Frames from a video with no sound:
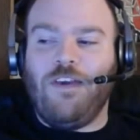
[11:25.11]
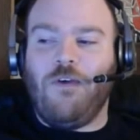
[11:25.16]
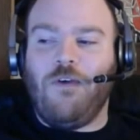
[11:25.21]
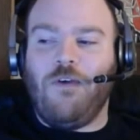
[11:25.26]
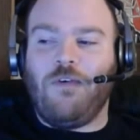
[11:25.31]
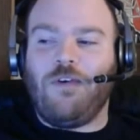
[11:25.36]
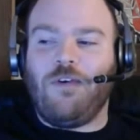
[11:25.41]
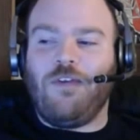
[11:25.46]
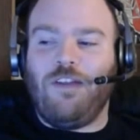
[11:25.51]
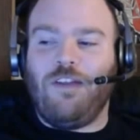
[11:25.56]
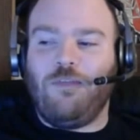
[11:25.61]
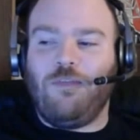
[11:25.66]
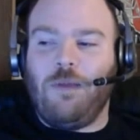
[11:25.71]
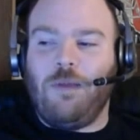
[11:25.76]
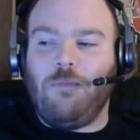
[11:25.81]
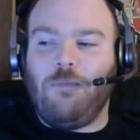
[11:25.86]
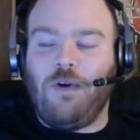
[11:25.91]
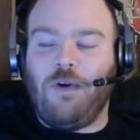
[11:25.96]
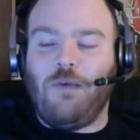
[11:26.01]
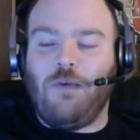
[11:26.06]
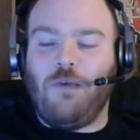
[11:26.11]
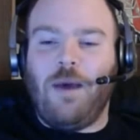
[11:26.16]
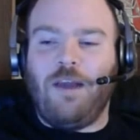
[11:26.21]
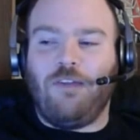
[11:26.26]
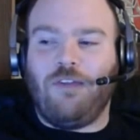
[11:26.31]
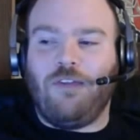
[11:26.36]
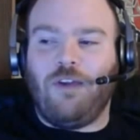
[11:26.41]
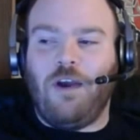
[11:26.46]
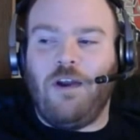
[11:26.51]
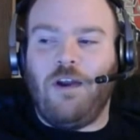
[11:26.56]
the owner that's been burned
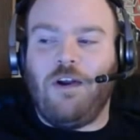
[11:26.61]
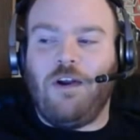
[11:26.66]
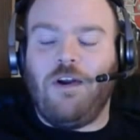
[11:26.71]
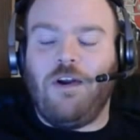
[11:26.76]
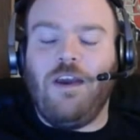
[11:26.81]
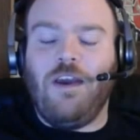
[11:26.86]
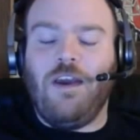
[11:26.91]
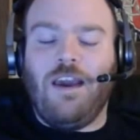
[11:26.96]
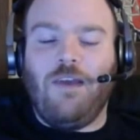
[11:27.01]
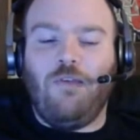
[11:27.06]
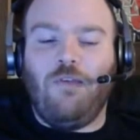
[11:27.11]
by Snyder.